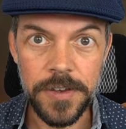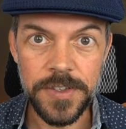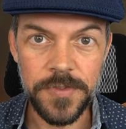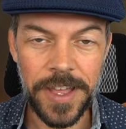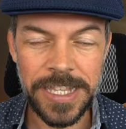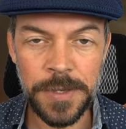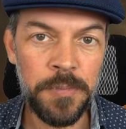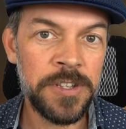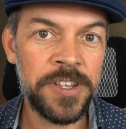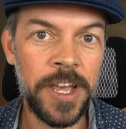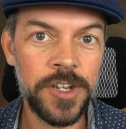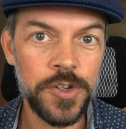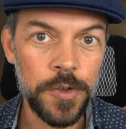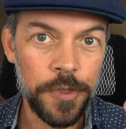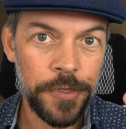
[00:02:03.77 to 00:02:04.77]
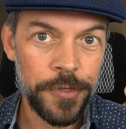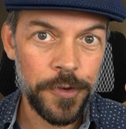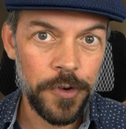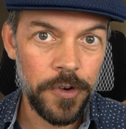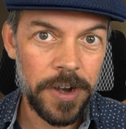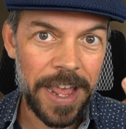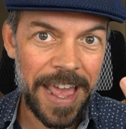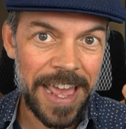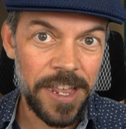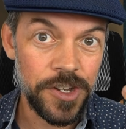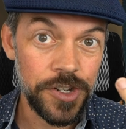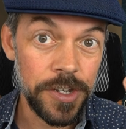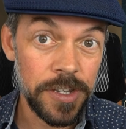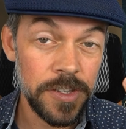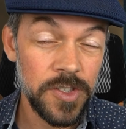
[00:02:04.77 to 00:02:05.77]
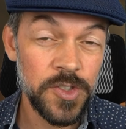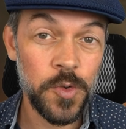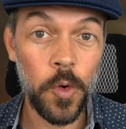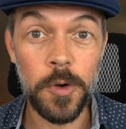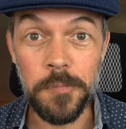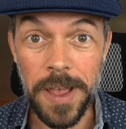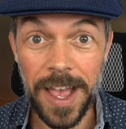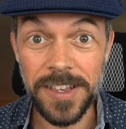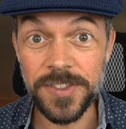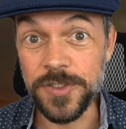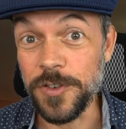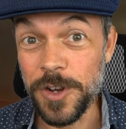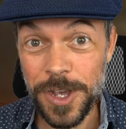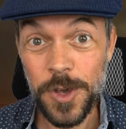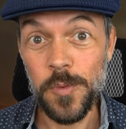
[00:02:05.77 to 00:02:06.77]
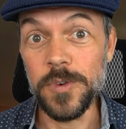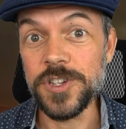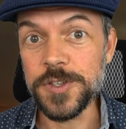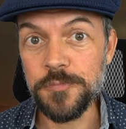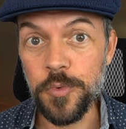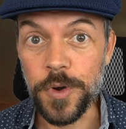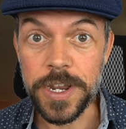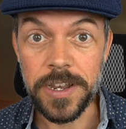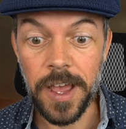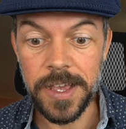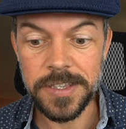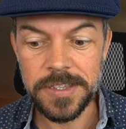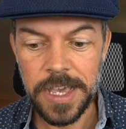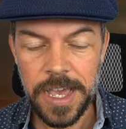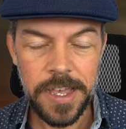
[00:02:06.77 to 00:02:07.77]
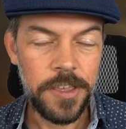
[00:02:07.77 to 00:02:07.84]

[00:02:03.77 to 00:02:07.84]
So that's a potential third agent Swordmaster, which is pretty nice.